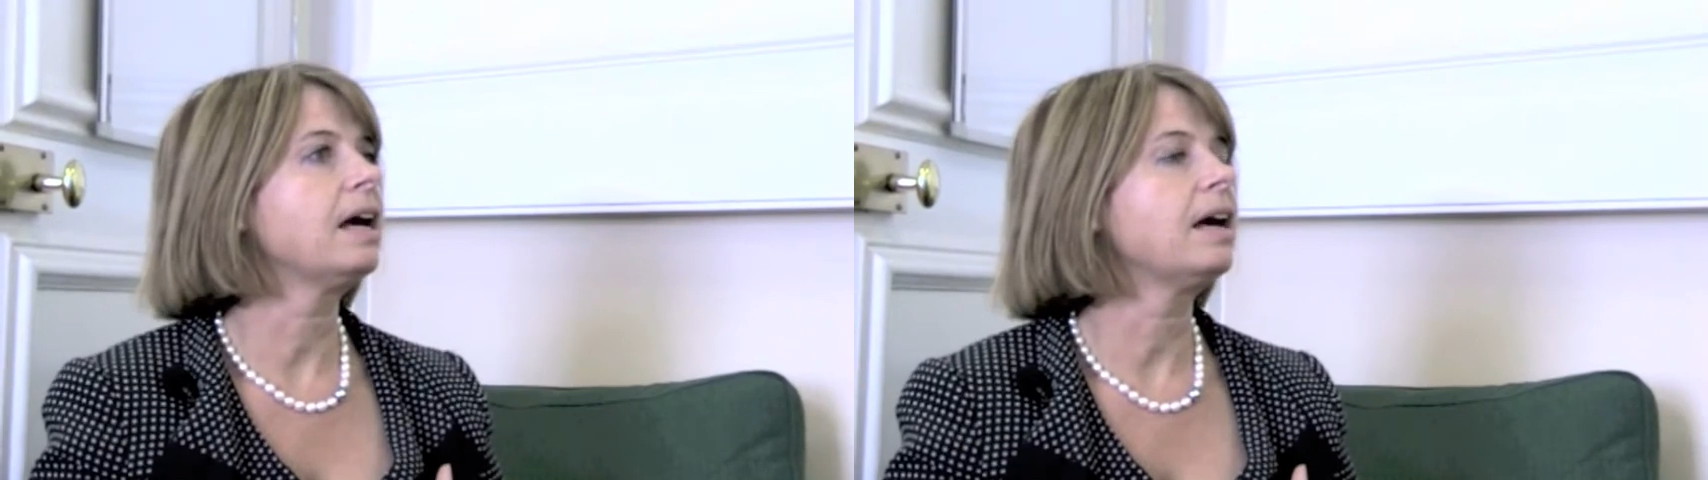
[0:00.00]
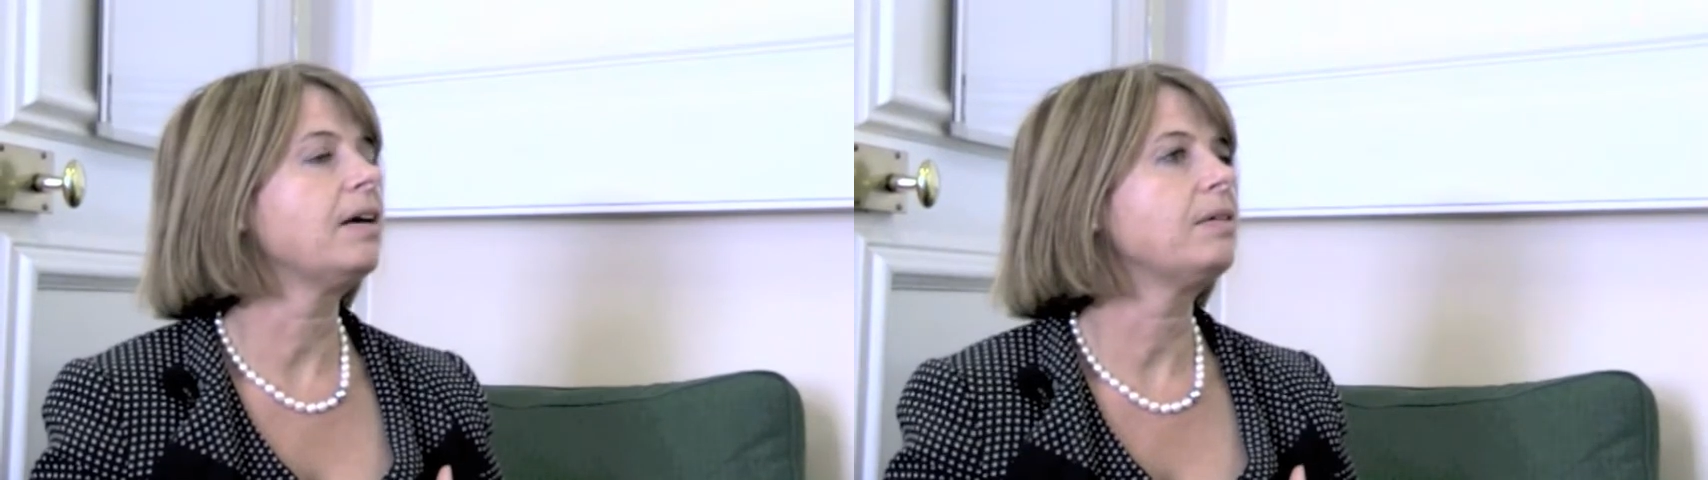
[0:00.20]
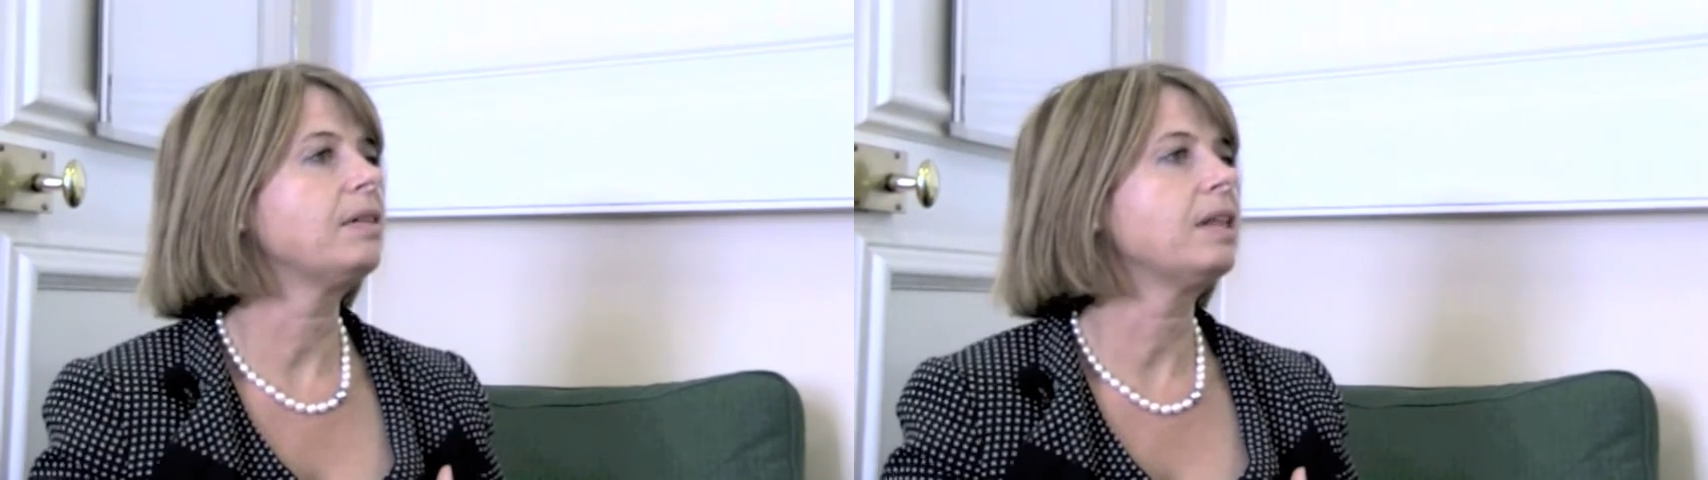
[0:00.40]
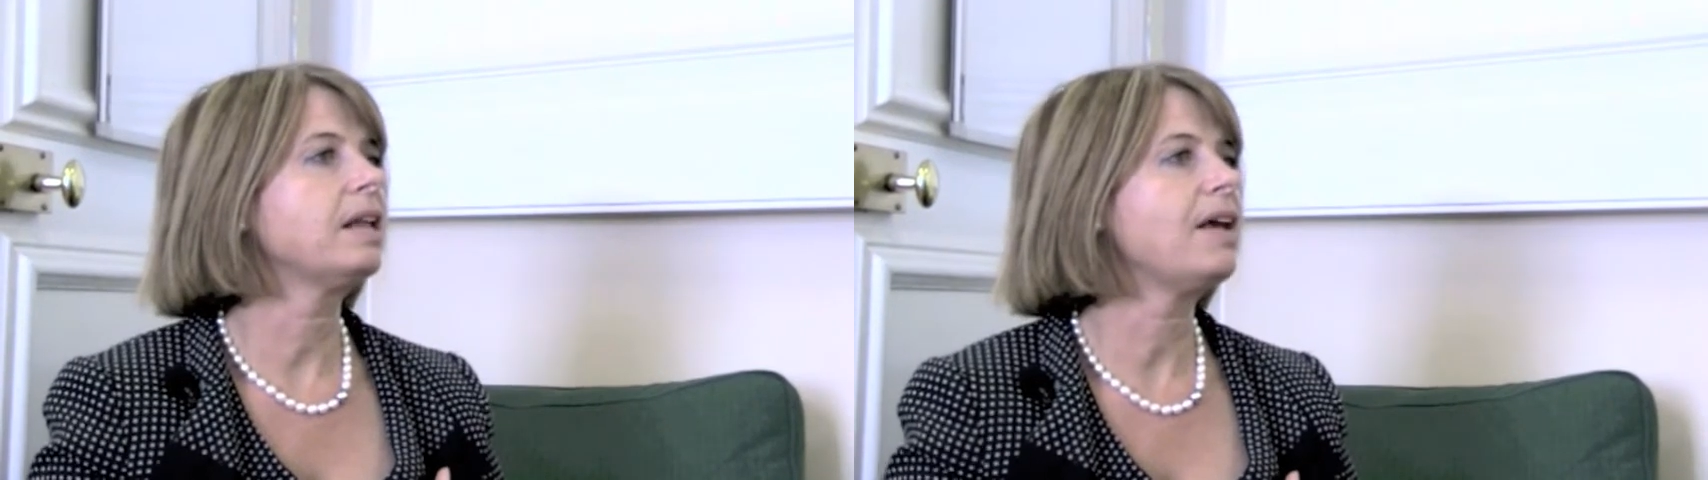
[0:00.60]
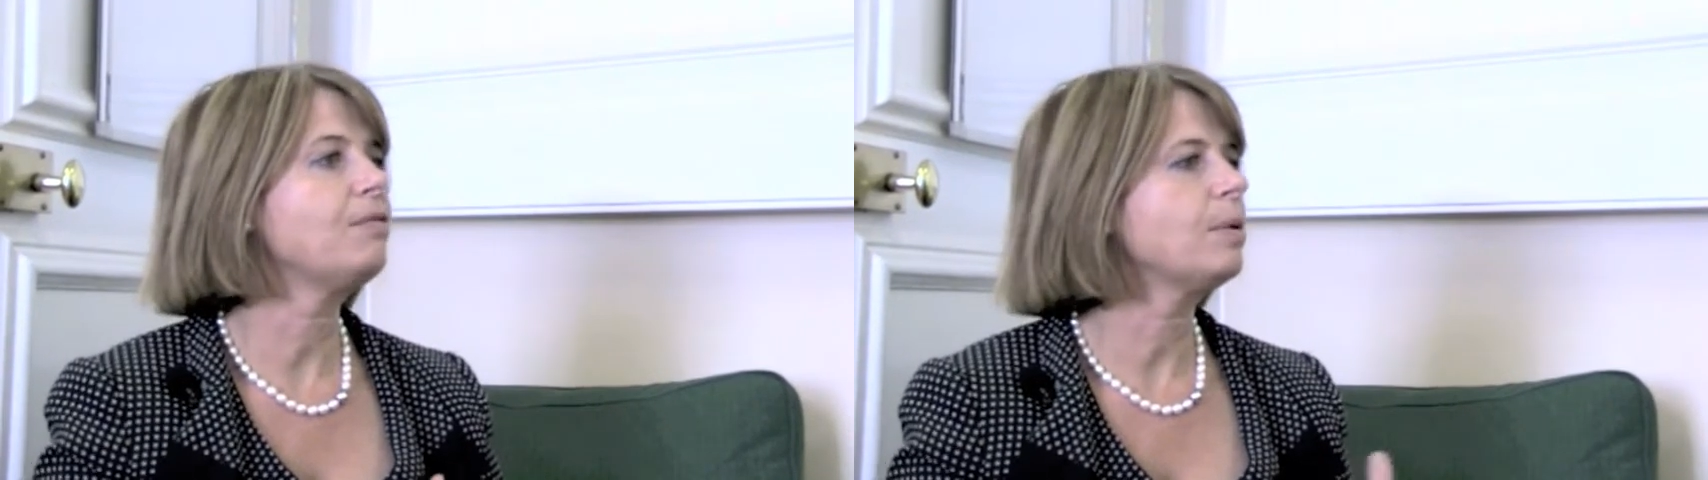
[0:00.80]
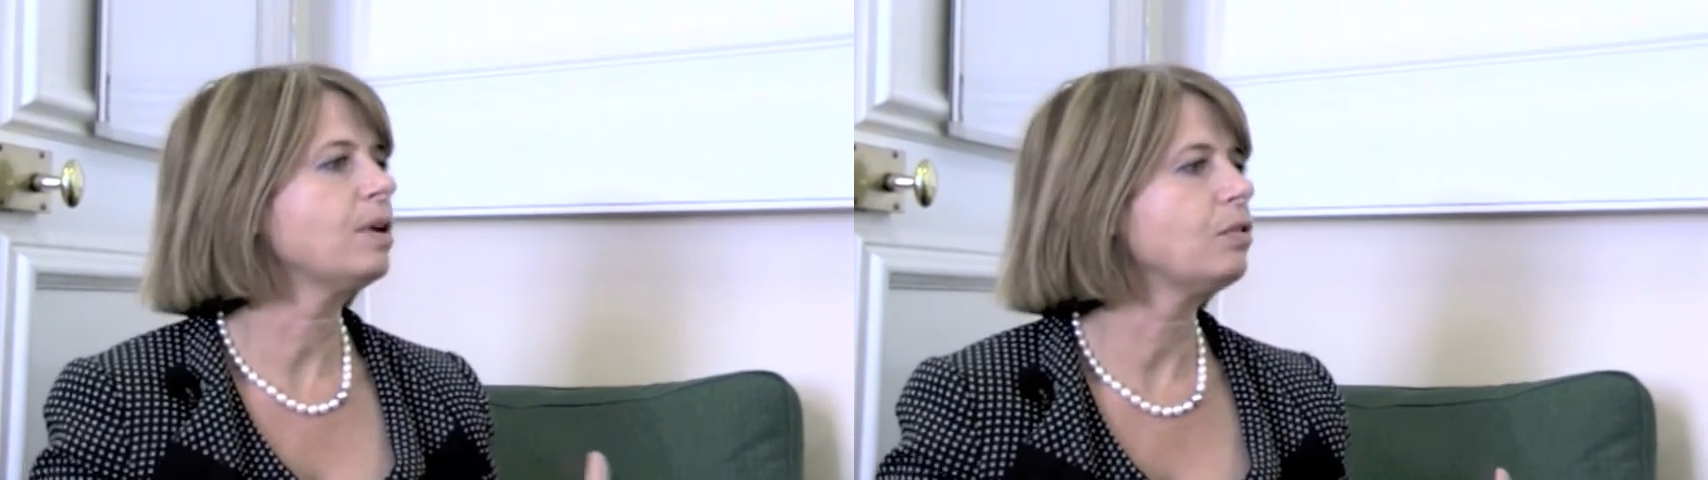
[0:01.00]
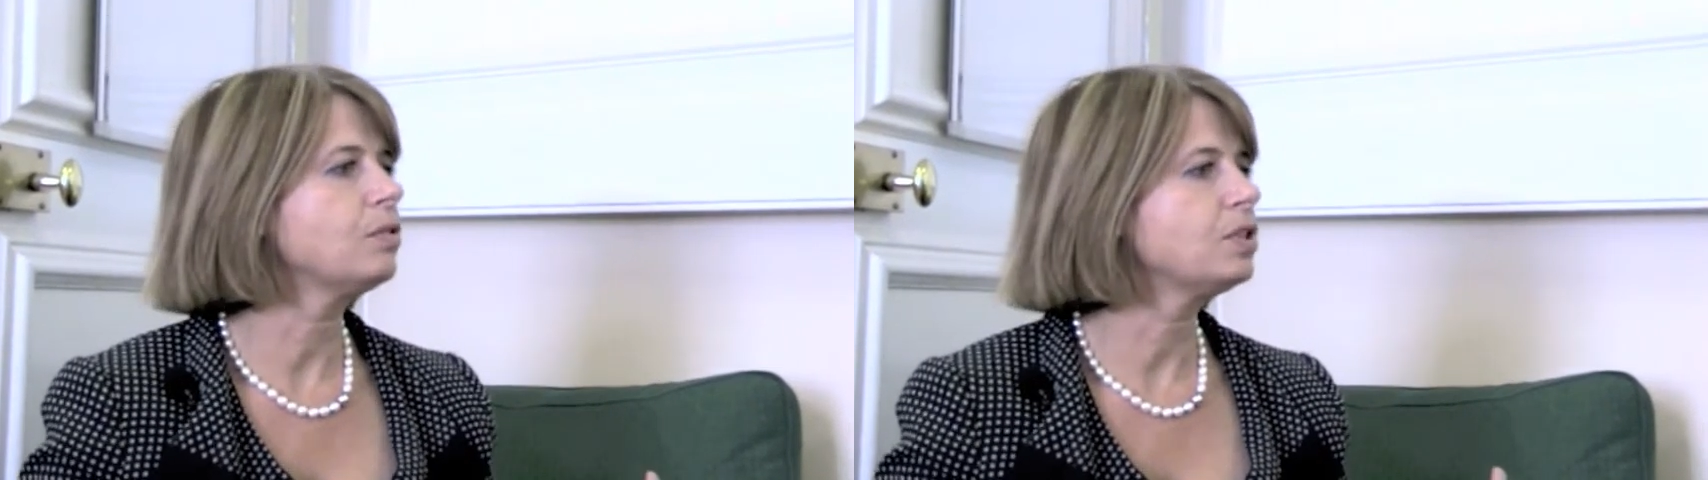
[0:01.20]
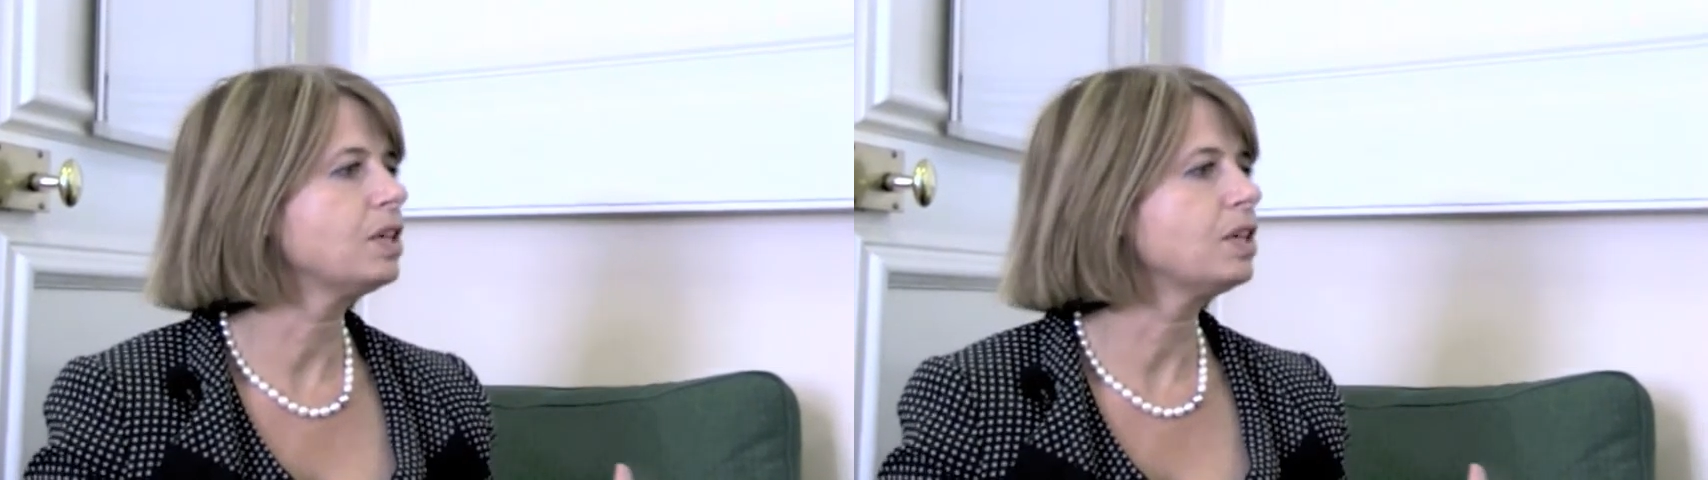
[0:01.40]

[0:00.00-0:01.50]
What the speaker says: that everyone across